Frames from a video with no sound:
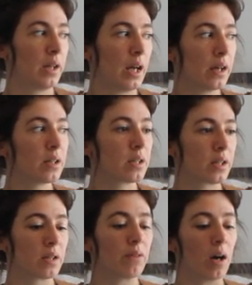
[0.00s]
and the
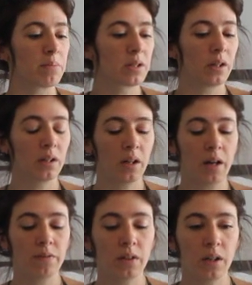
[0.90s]
Six of Cups,
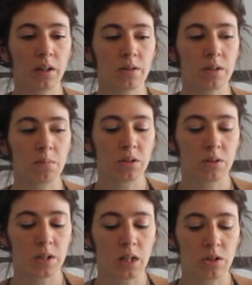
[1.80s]
I feel like there's some
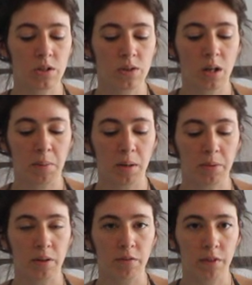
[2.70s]
interesting issues coming up
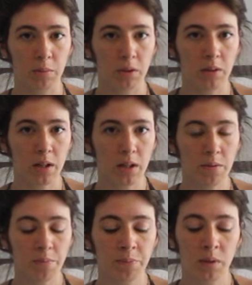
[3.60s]
around family right
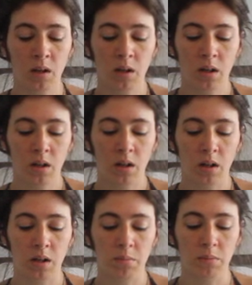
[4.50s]
now.
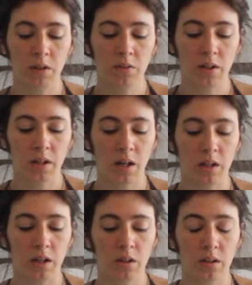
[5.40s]
If not
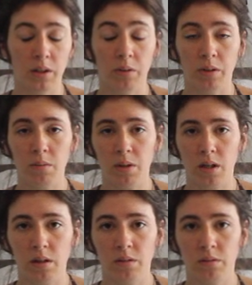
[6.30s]
that, it could literally
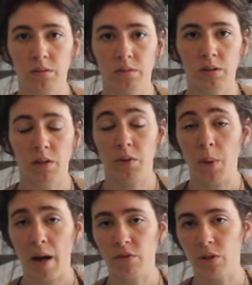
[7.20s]
be, if you
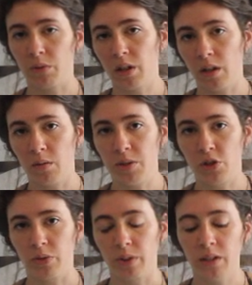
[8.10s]
have children, it could be
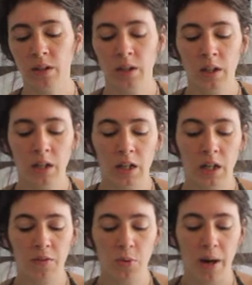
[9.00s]
children.
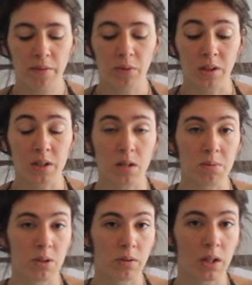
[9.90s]
If you have really deep
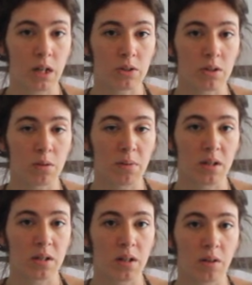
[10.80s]
soul connections or
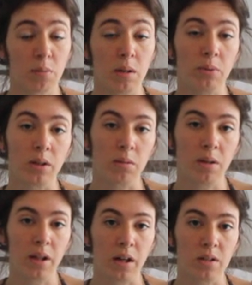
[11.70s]
bonds to other people, it could
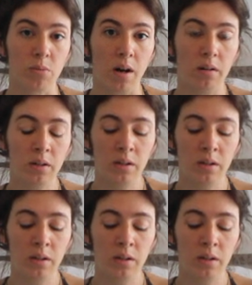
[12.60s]
be that as well.